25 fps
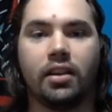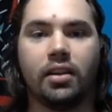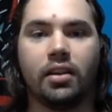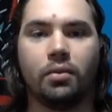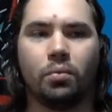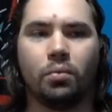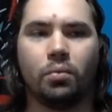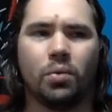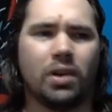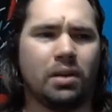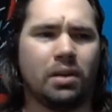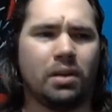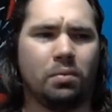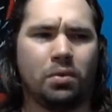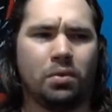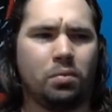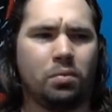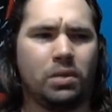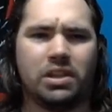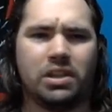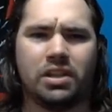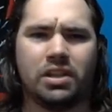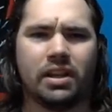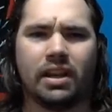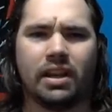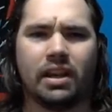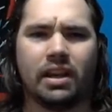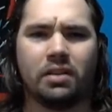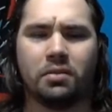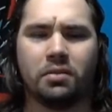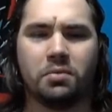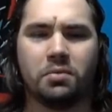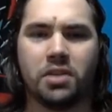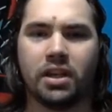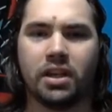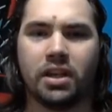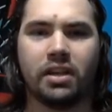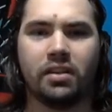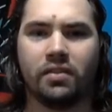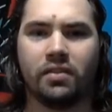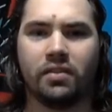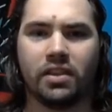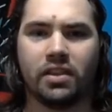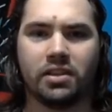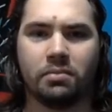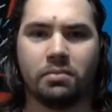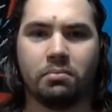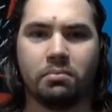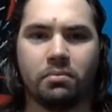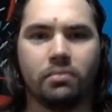Why would we check out
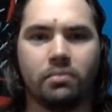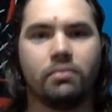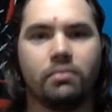objectivism